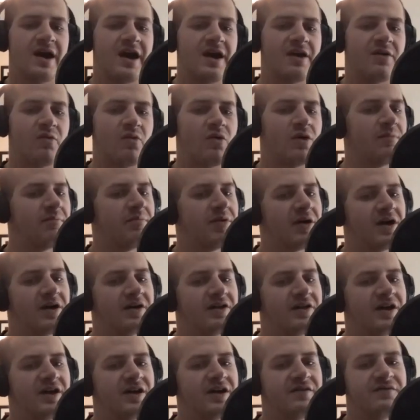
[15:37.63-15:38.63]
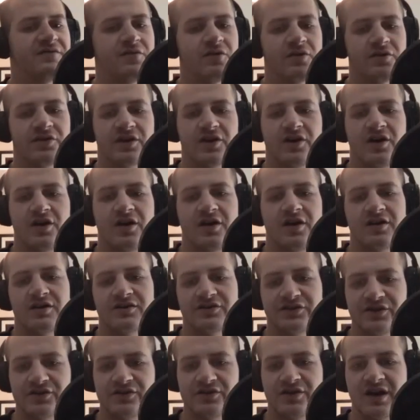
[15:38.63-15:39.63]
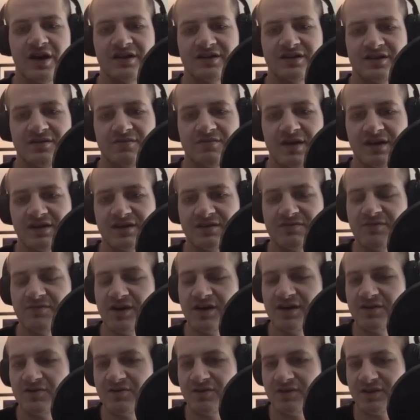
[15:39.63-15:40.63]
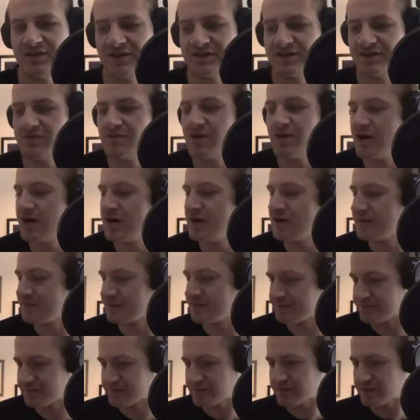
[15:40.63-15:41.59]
and 1 parlay for the card, so you guys can make some money with us tomorrow.